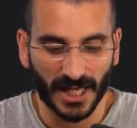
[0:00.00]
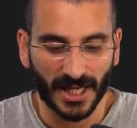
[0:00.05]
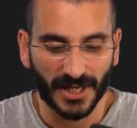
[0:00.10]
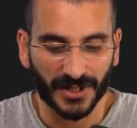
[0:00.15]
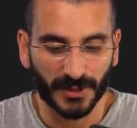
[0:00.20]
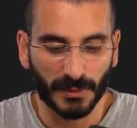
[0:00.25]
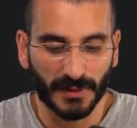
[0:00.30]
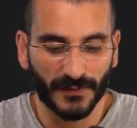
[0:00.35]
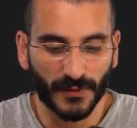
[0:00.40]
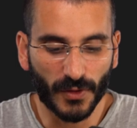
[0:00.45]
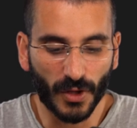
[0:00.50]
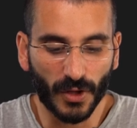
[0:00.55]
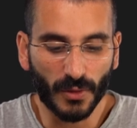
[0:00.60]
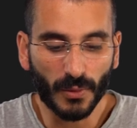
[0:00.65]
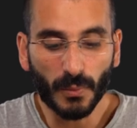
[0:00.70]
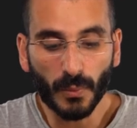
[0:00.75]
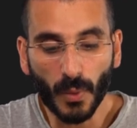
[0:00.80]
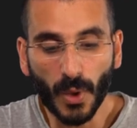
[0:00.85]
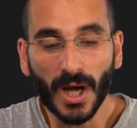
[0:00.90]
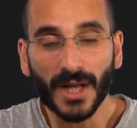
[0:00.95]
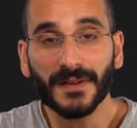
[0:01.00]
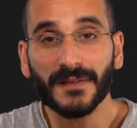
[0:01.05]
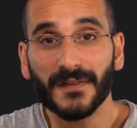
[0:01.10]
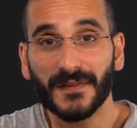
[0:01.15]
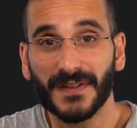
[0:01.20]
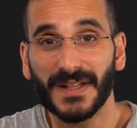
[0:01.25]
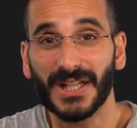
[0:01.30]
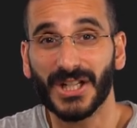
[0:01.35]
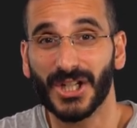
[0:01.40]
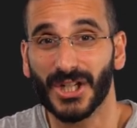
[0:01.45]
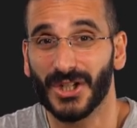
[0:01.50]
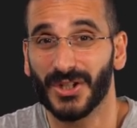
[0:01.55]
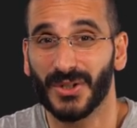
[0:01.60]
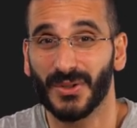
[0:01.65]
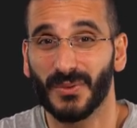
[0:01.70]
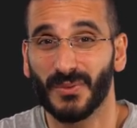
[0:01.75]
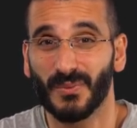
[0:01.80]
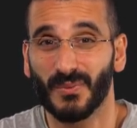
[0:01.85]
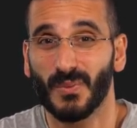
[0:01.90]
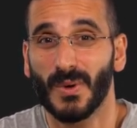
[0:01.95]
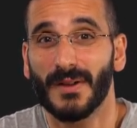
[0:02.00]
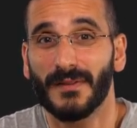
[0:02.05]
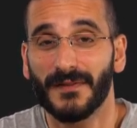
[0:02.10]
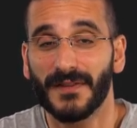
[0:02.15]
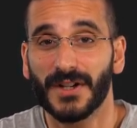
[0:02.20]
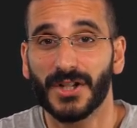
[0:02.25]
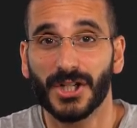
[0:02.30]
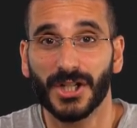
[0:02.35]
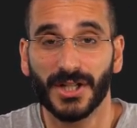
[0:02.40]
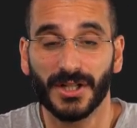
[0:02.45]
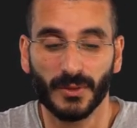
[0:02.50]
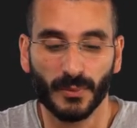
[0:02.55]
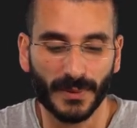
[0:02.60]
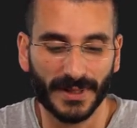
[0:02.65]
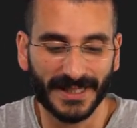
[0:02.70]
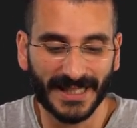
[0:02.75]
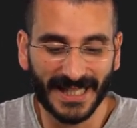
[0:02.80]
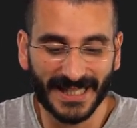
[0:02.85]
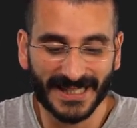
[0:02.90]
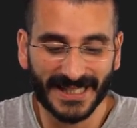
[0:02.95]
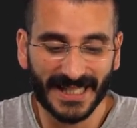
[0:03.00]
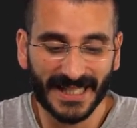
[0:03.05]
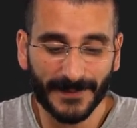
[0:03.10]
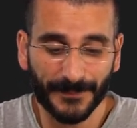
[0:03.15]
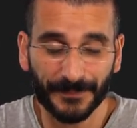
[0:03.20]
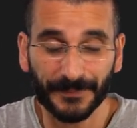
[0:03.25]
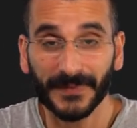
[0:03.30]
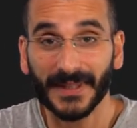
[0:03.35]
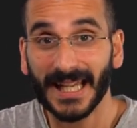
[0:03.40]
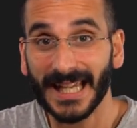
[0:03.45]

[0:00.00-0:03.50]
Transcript: So we've got one feature. So one feature that we're testing,